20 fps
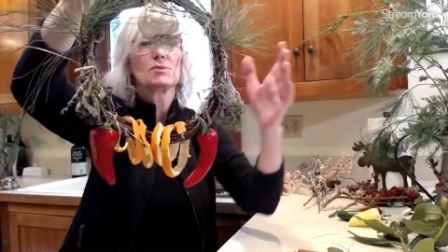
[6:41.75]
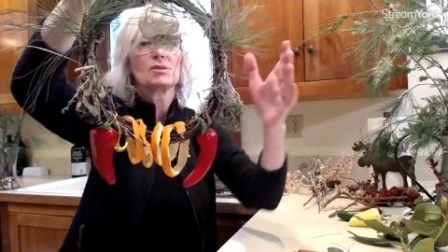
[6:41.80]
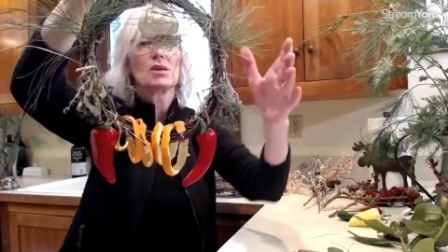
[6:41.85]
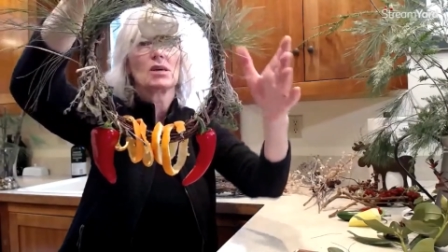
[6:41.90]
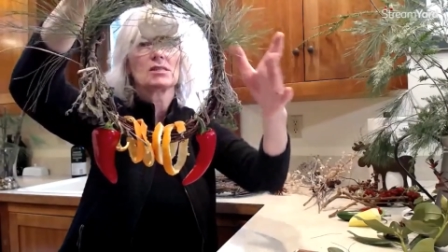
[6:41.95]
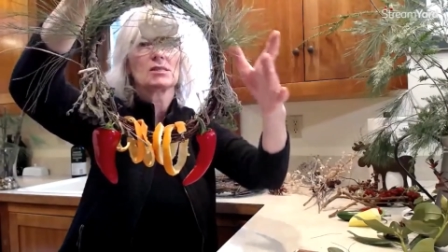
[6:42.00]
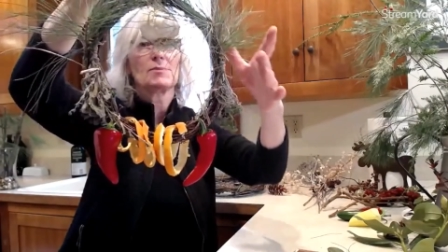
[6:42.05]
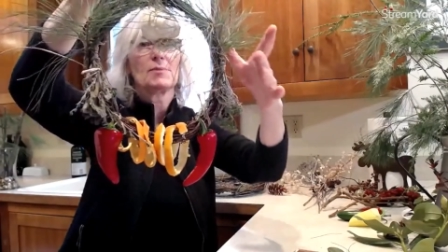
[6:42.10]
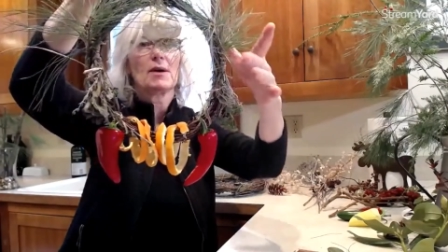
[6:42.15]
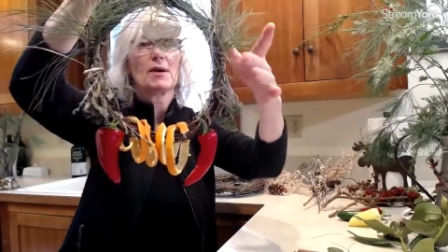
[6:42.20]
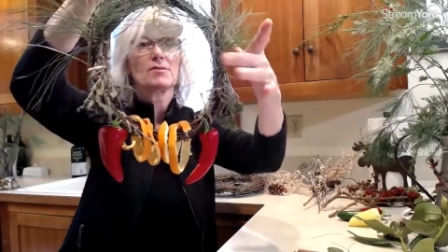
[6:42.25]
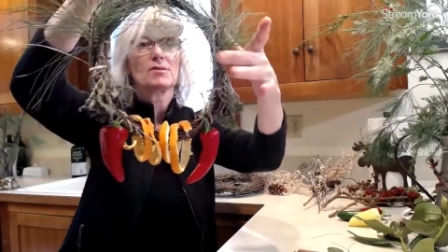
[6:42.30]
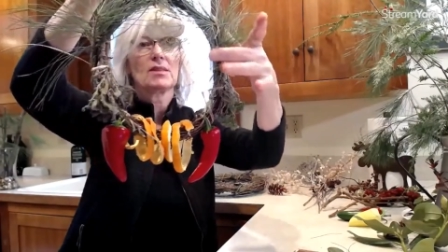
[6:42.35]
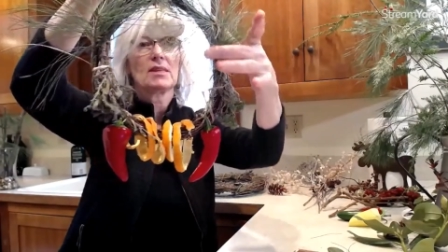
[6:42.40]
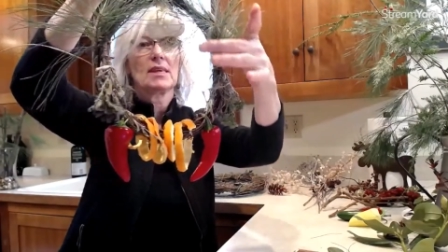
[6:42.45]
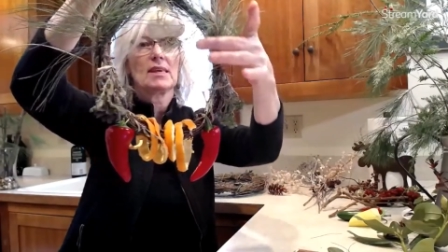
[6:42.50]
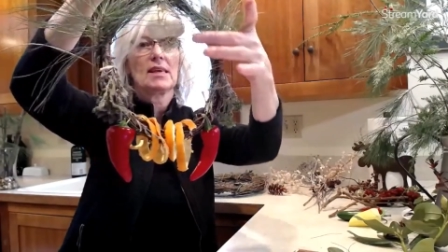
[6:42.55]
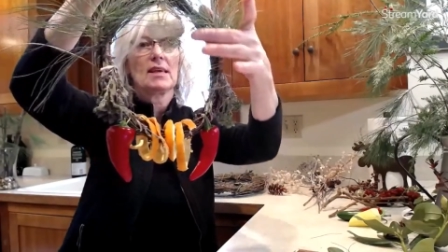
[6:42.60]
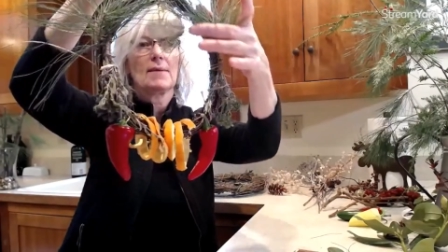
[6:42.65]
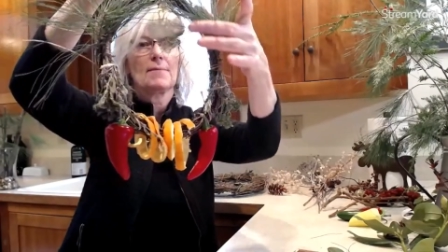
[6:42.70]
we talked about
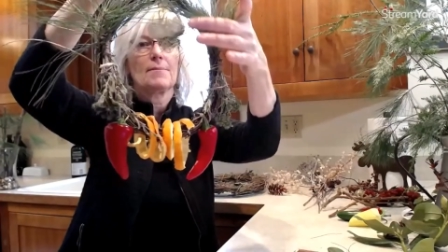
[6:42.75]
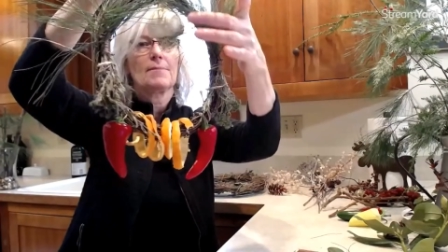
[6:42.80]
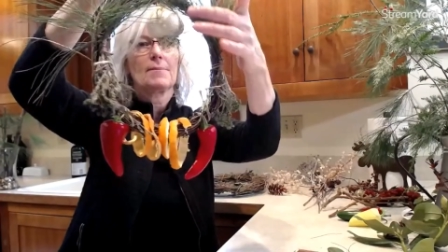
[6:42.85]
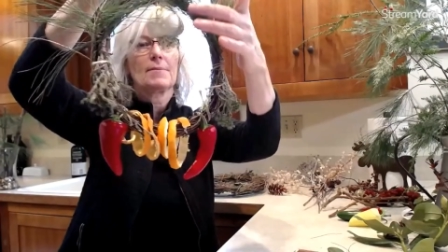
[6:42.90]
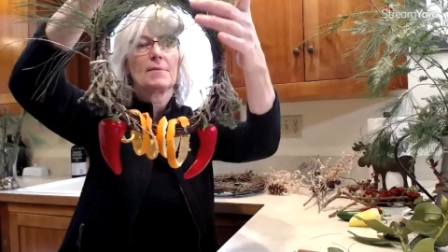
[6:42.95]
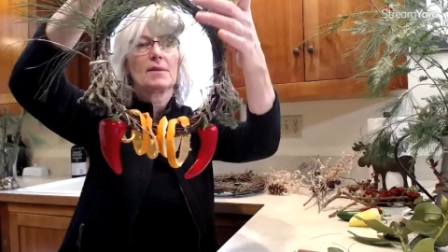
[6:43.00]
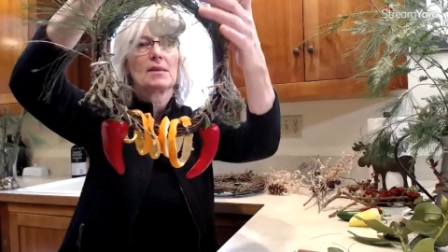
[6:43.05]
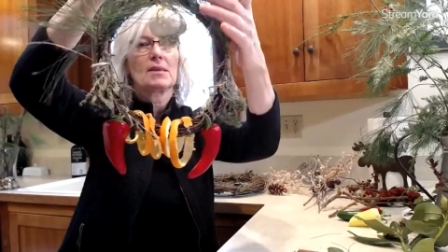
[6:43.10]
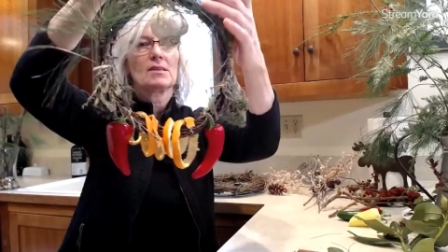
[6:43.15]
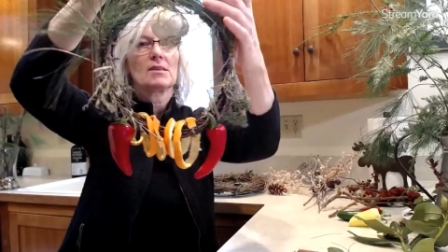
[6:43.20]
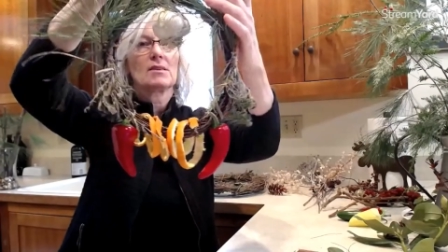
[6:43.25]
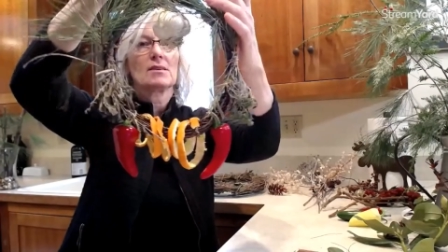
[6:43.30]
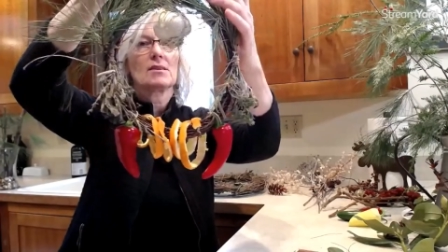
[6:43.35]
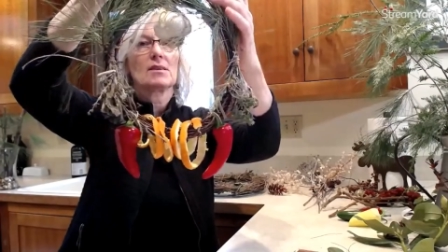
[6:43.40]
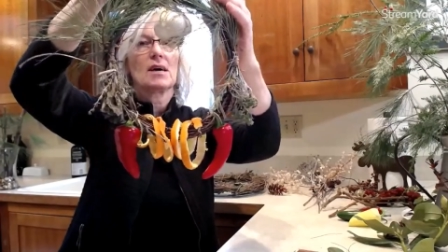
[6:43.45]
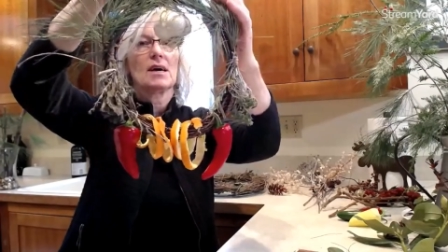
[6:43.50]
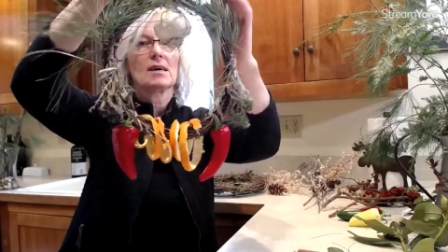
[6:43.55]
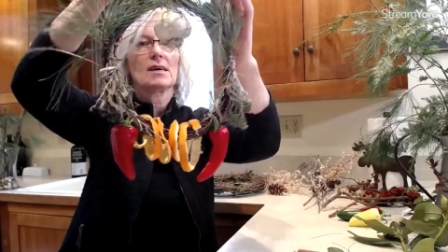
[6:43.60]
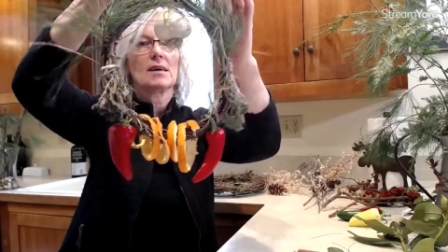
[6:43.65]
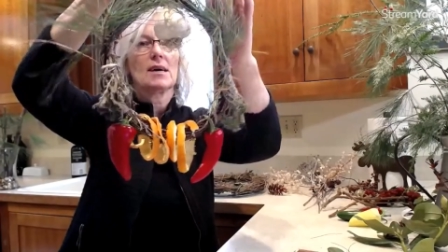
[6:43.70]
the
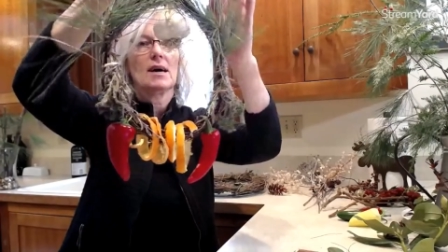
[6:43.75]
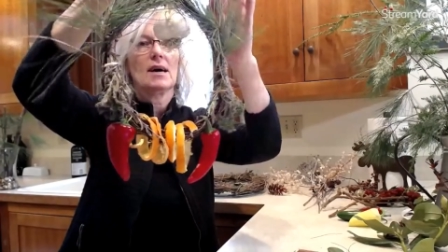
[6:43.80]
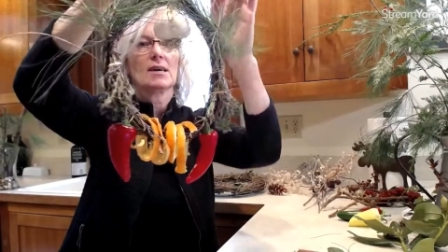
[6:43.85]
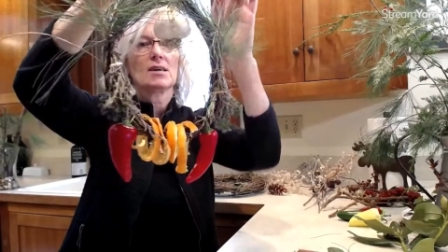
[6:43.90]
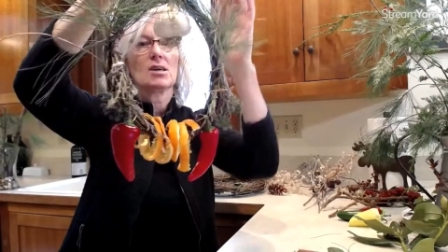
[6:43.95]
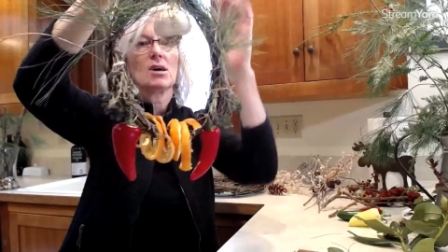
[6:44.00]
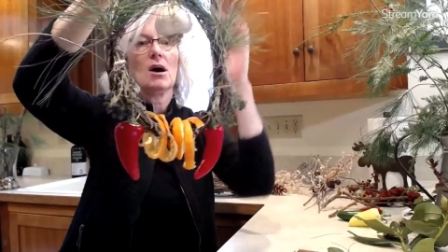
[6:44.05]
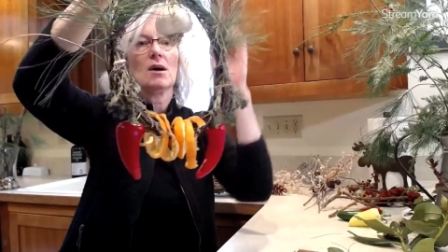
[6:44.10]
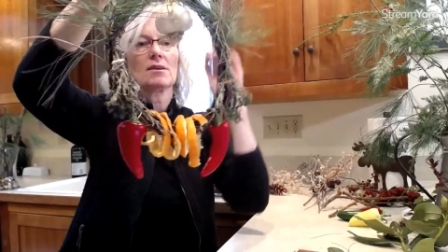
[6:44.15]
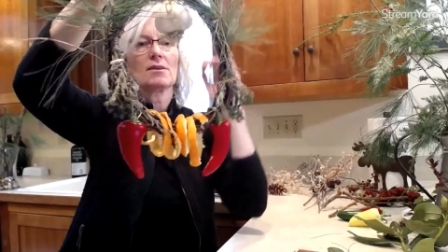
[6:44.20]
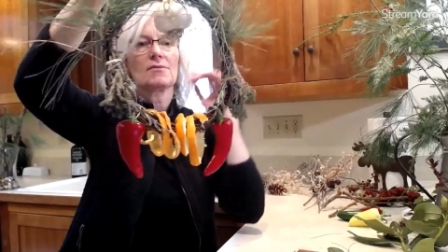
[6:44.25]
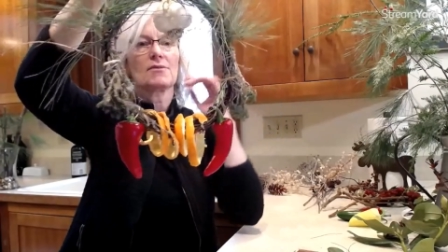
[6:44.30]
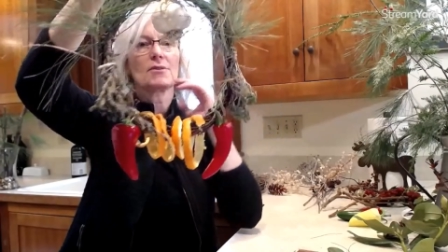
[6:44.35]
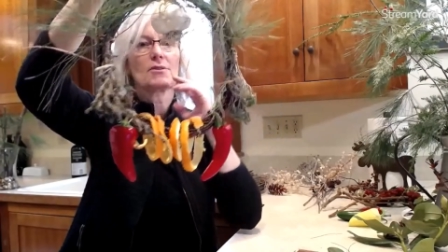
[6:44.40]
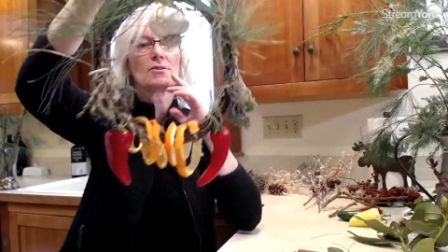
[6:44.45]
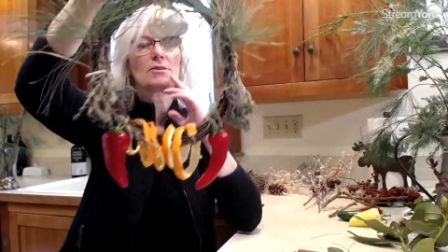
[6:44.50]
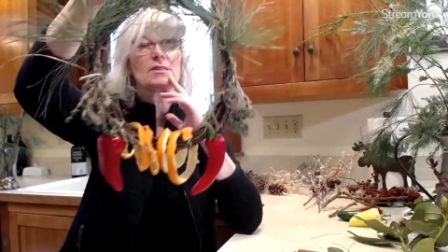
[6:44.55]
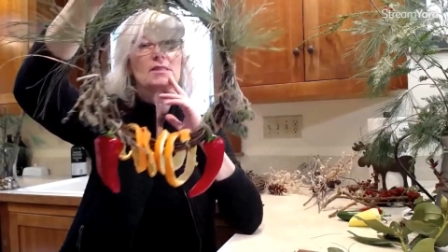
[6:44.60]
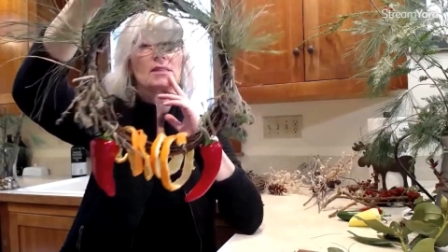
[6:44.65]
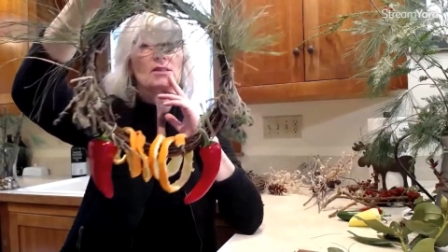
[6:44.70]

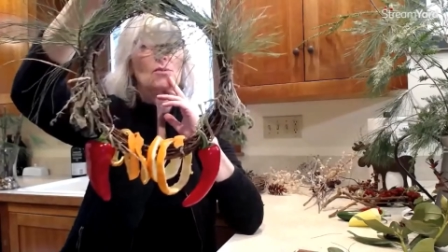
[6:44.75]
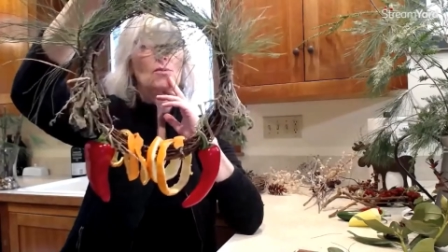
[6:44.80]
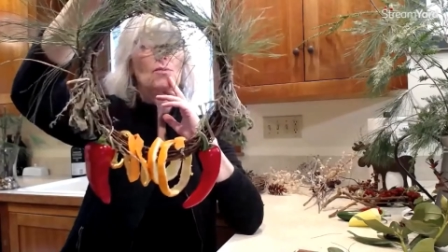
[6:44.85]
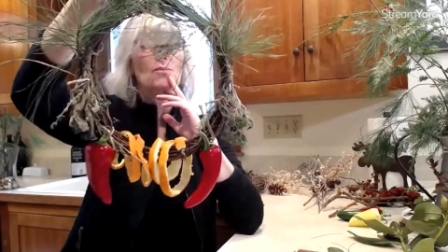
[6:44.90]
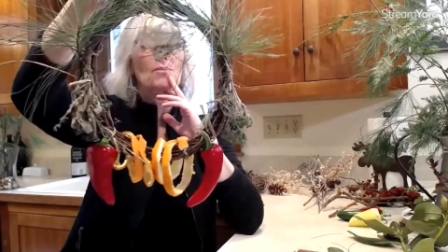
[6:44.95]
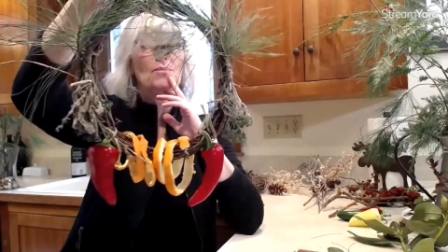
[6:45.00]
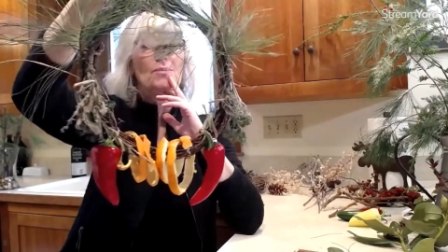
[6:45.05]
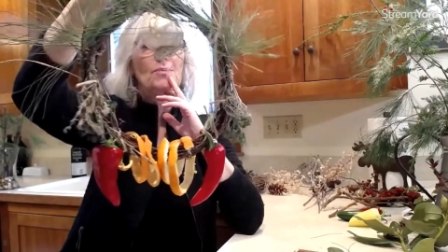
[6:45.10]
conifers and the